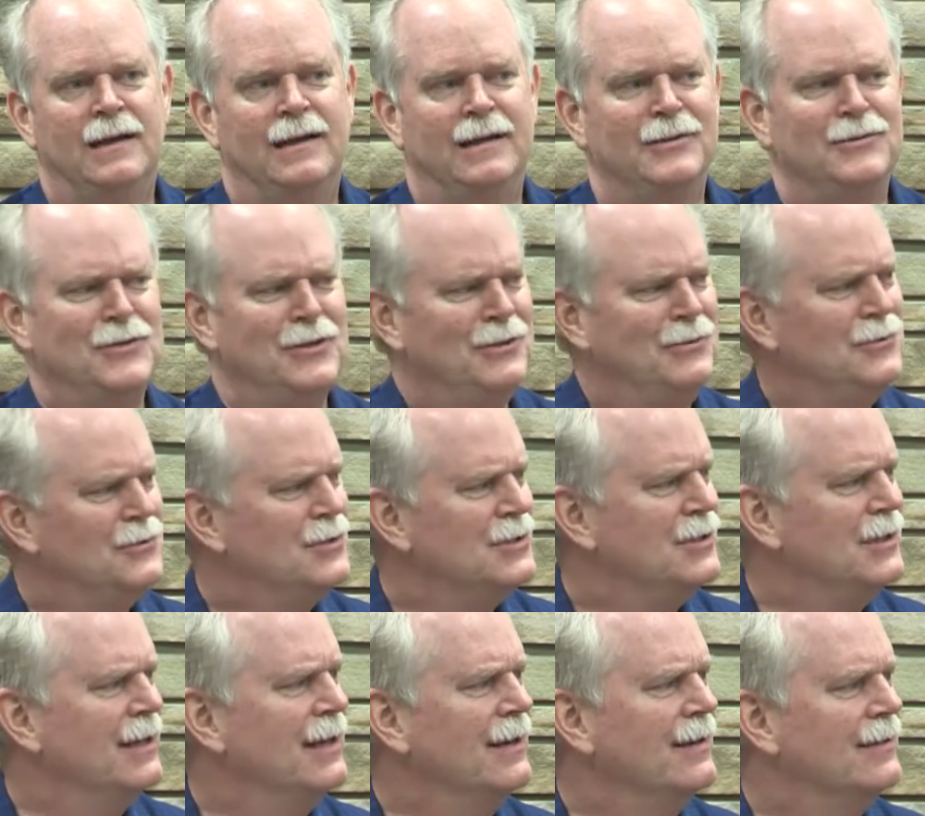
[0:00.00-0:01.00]
it's
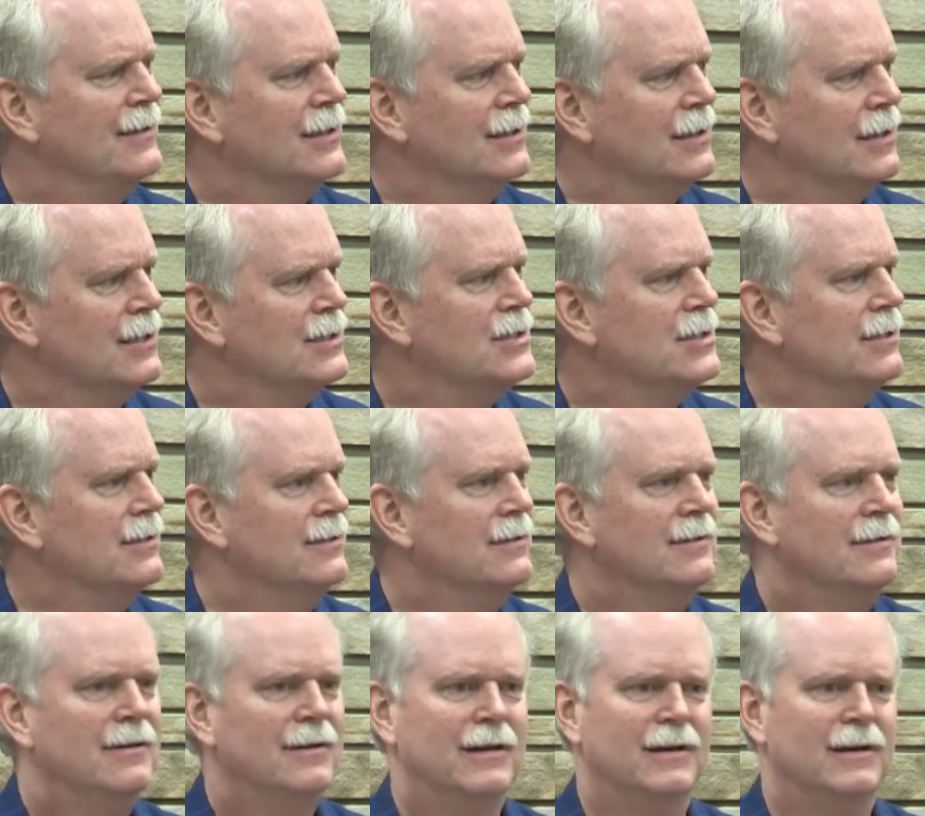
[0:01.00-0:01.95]
interesting to listen